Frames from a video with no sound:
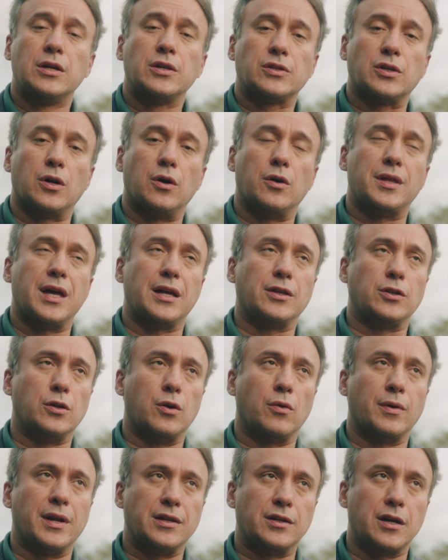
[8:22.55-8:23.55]
so that you
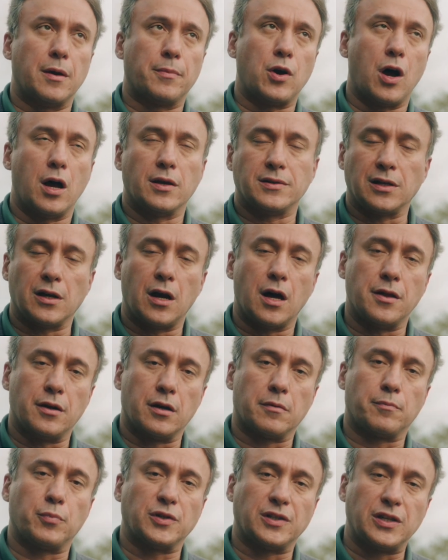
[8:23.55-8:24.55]
don't end up causing
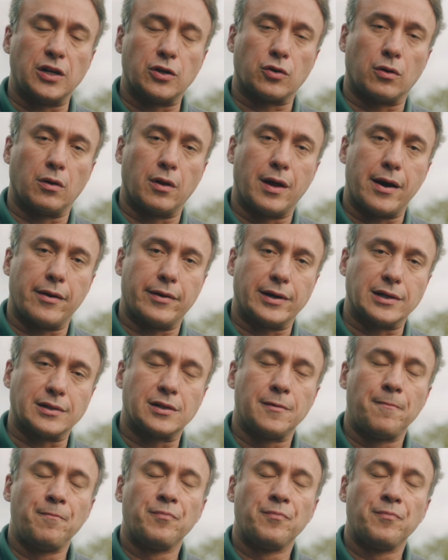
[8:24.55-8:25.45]
other procedural errors.